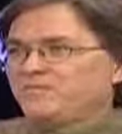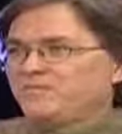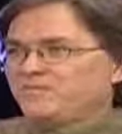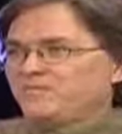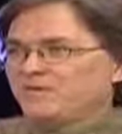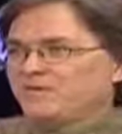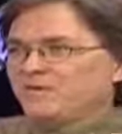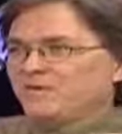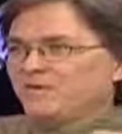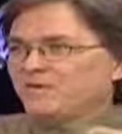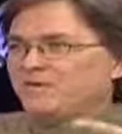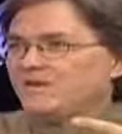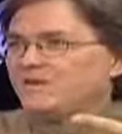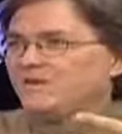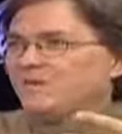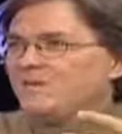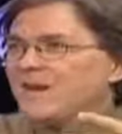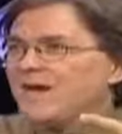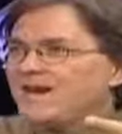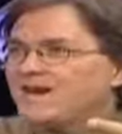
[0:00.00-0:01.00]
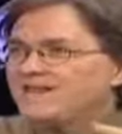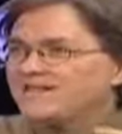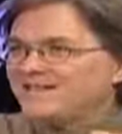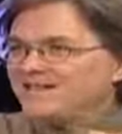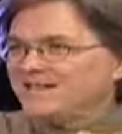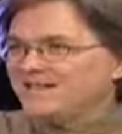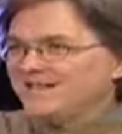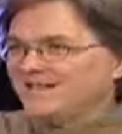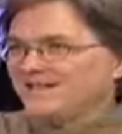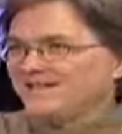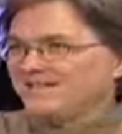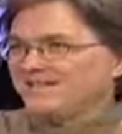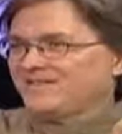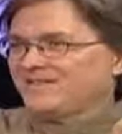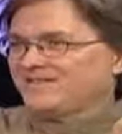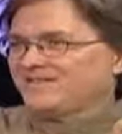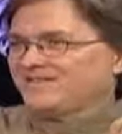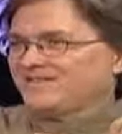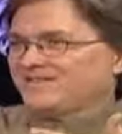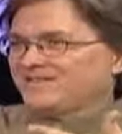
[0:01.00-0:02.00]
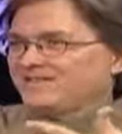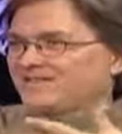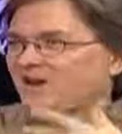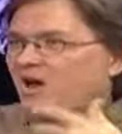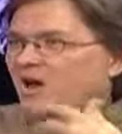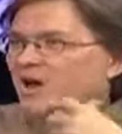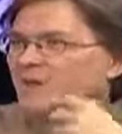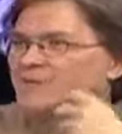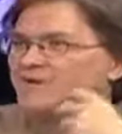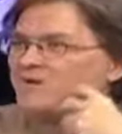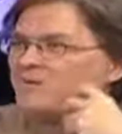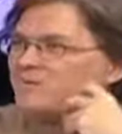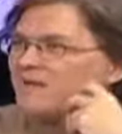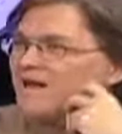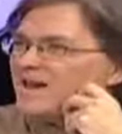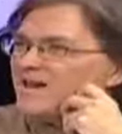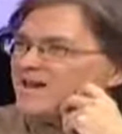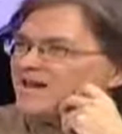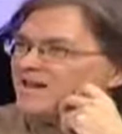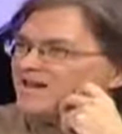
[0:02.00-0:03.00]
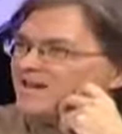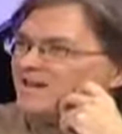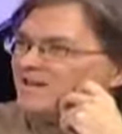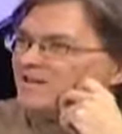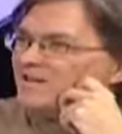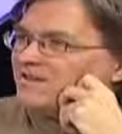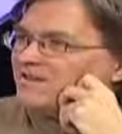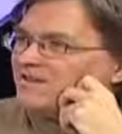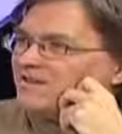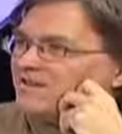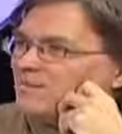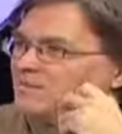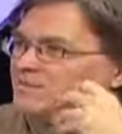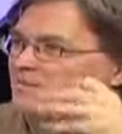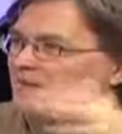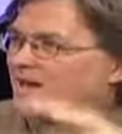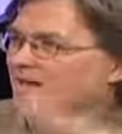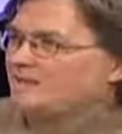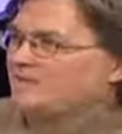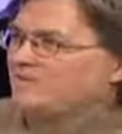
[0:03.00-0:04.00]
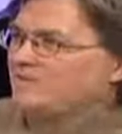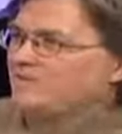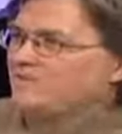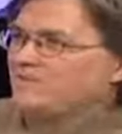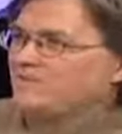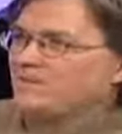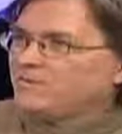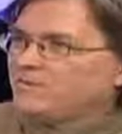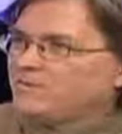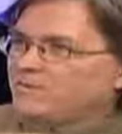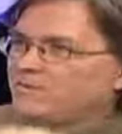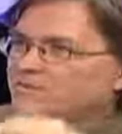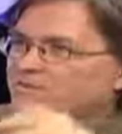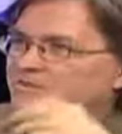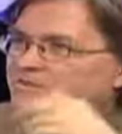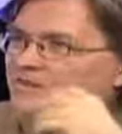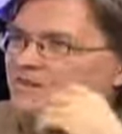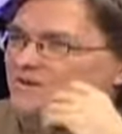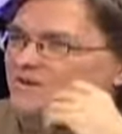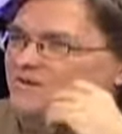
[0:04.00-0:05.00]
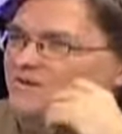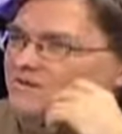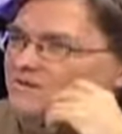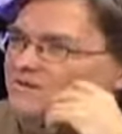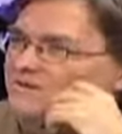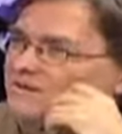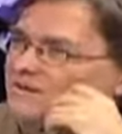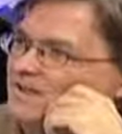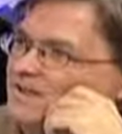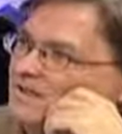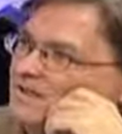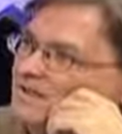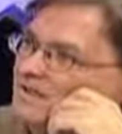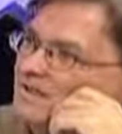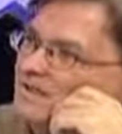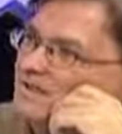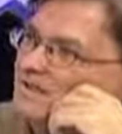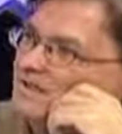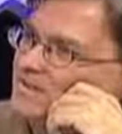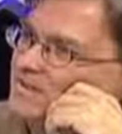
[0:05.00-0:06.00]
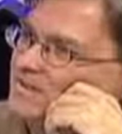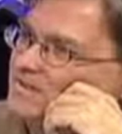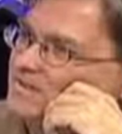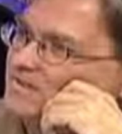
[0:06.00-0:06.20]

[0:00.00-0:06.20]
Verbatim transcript: you know, humanity, yeah. this the common mm-hmm. humanity there that, that goes back to the very roots, you know. Yeah. Yeah. Well,